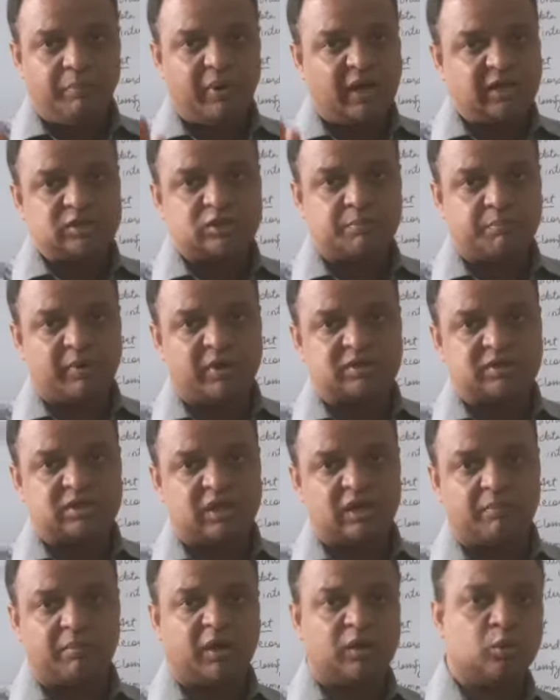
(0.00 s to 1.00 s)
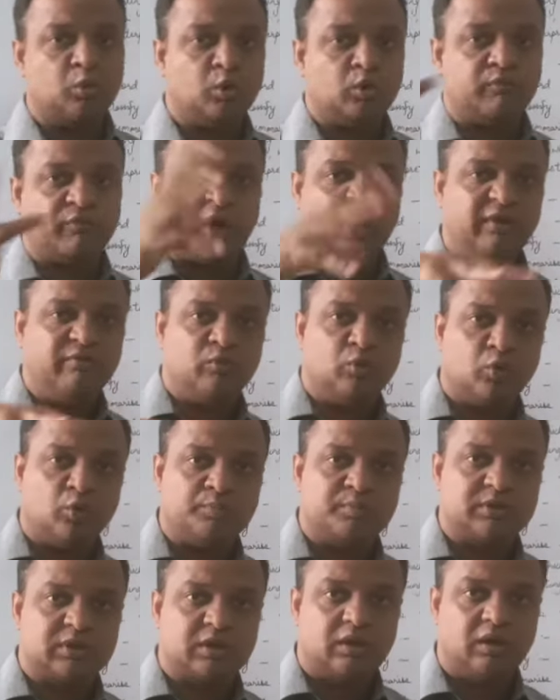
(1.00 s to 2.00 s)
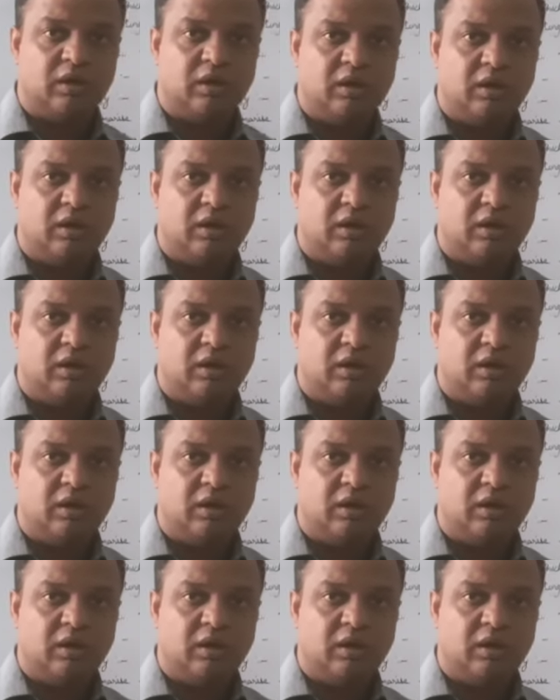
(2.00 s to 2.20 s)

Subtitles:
best person among those 5 groups